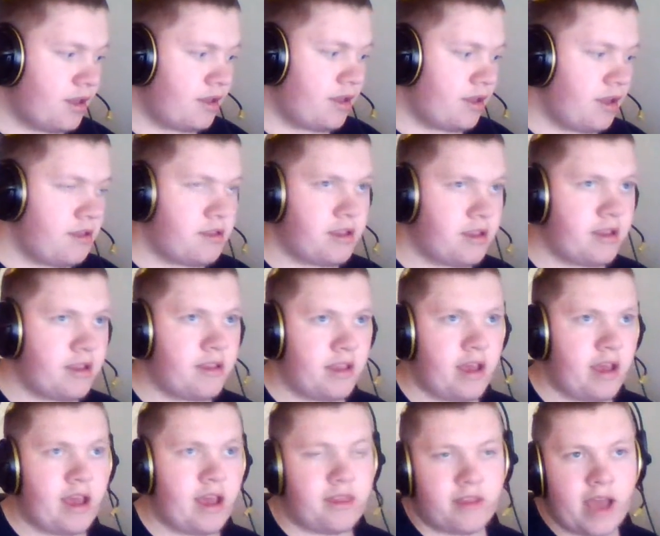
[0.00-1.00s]
the
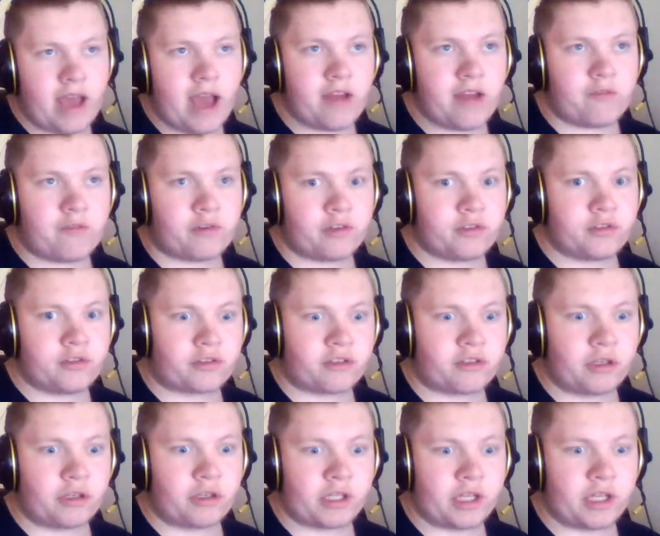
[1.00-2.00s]
Android source code that
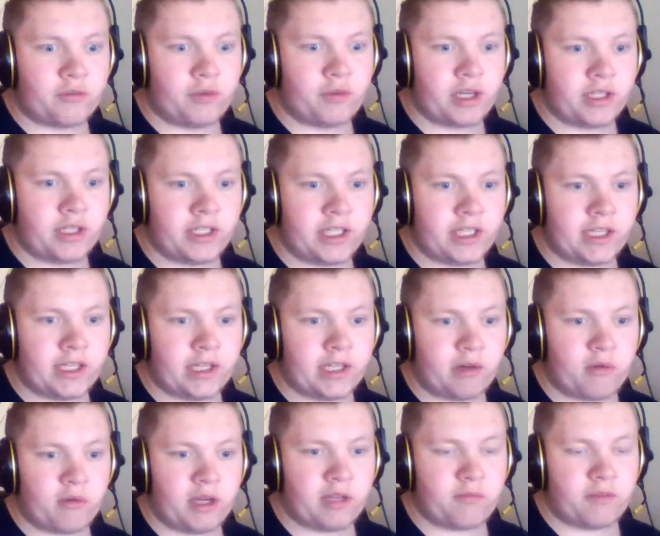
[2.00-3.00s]
we are dealing with
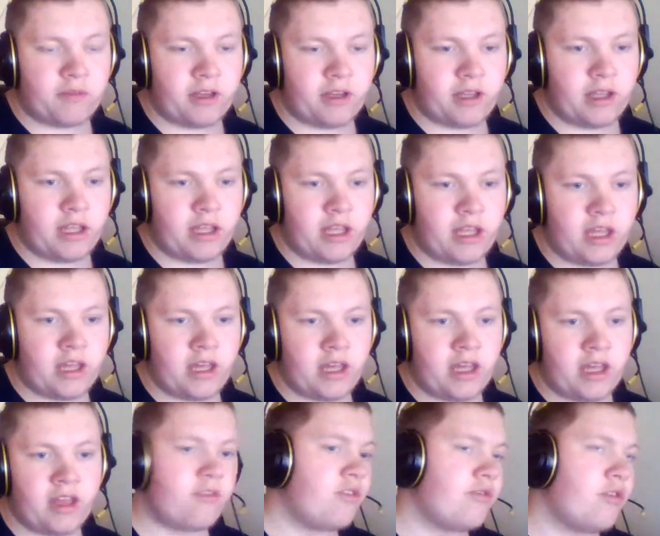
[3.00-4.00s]
is
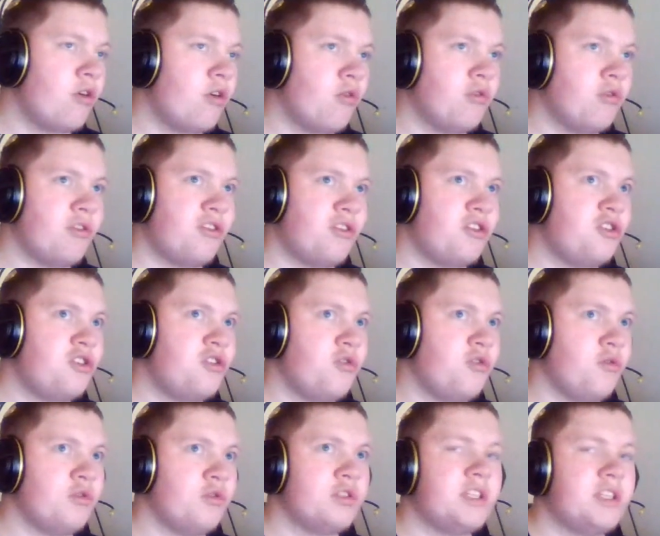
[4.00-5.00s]
so
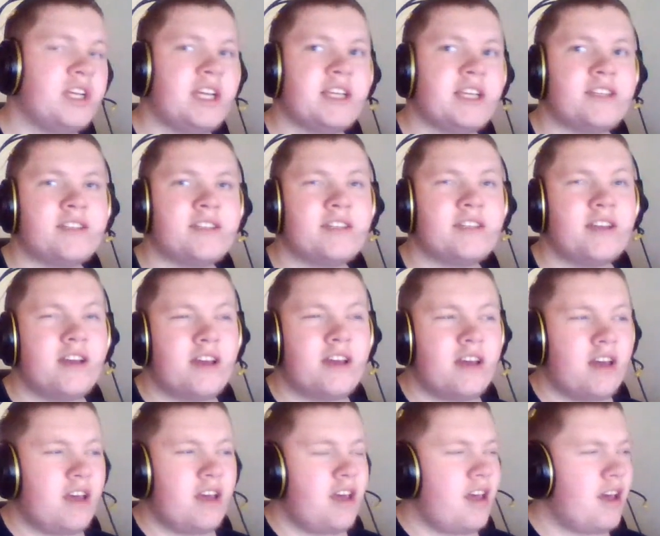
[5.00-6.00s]
huge. It's
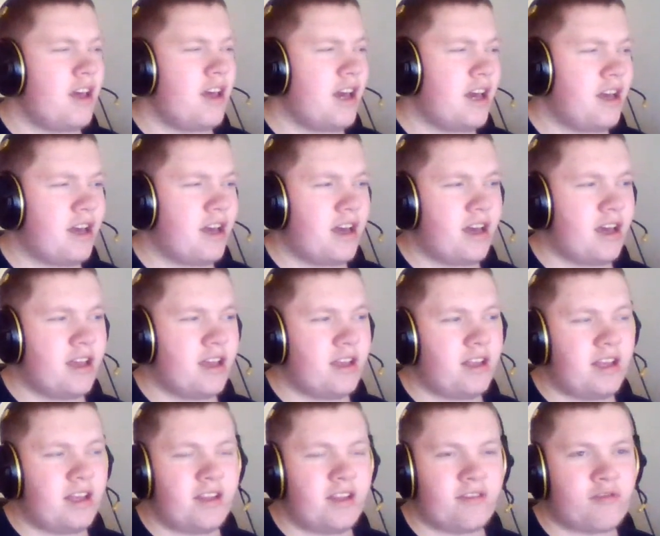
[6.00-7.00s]

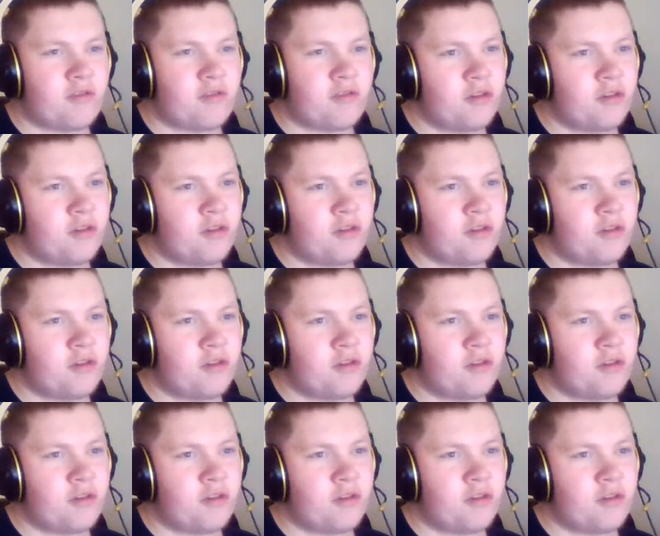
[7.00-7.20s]
30